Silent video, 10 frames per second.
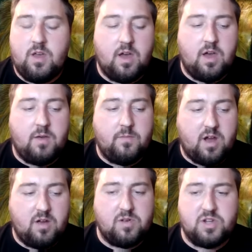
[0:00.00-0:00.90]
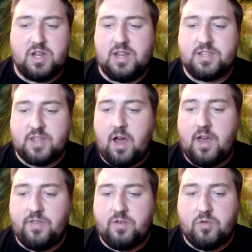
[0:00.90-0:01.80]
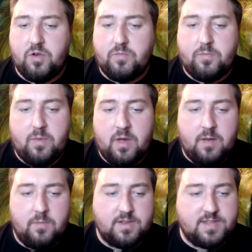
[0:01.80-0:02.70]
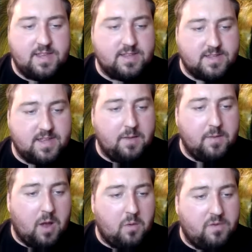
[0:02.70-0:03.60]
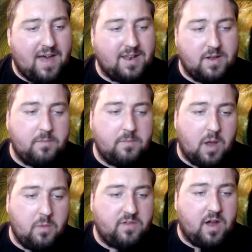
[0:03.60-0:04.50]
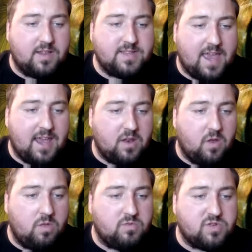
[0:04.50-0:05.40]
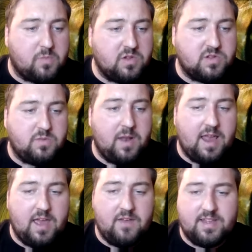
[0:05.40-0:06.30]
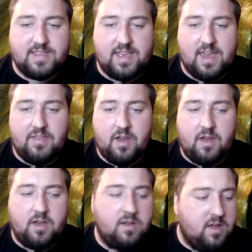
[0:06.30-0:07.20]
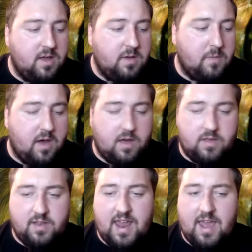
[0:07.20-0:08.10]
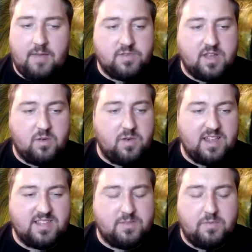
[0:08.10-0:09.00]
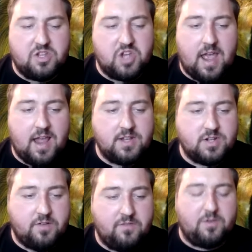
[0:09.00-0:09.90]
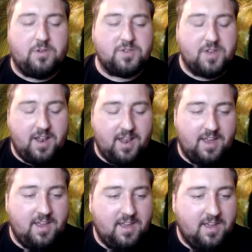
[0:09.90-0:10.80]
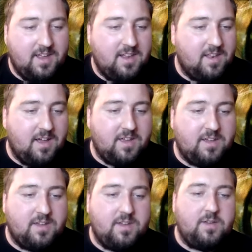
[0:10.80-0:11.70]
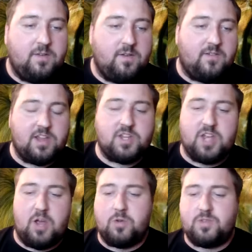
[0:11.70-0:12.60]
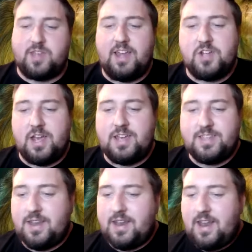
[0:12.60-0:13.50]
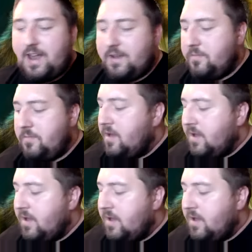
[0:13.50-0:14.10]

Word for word: Um, I originally started the group but since teaming up with Adam, like we've kind of taken on the responsibility of it together. But the name still needs to be changed, unfortunately. Like eventually it will say Jason and Adam.